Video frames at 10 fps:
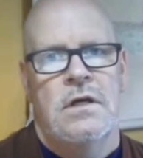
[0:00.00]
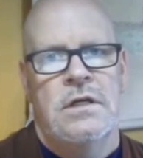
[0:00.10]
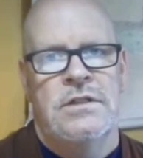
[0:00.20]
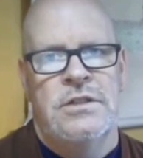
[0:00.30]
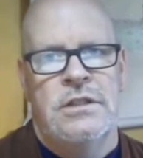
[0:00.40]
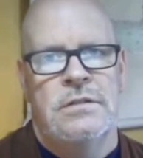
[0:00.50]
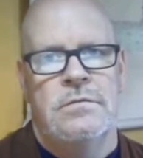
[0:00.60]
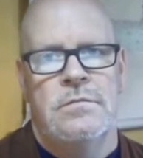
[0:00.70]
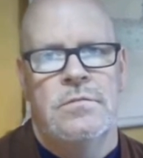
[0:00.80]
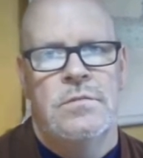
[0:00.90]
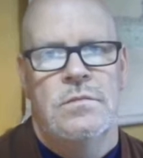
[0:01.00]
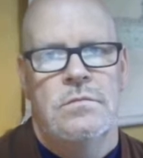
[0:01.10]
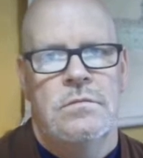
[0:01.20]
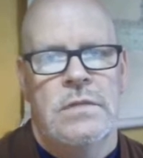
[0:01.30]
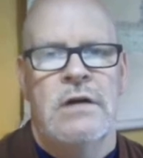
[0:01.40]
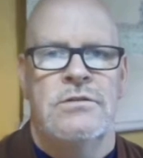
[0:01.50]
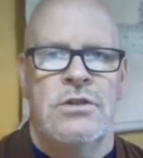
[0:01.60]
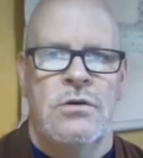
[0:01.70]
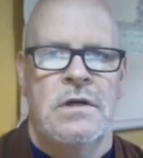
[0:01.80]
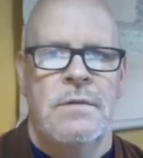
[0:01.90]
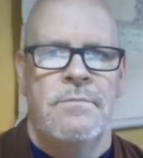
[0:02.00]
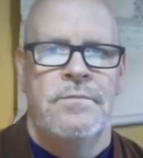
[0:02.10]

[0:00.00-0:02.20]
is in Arizona,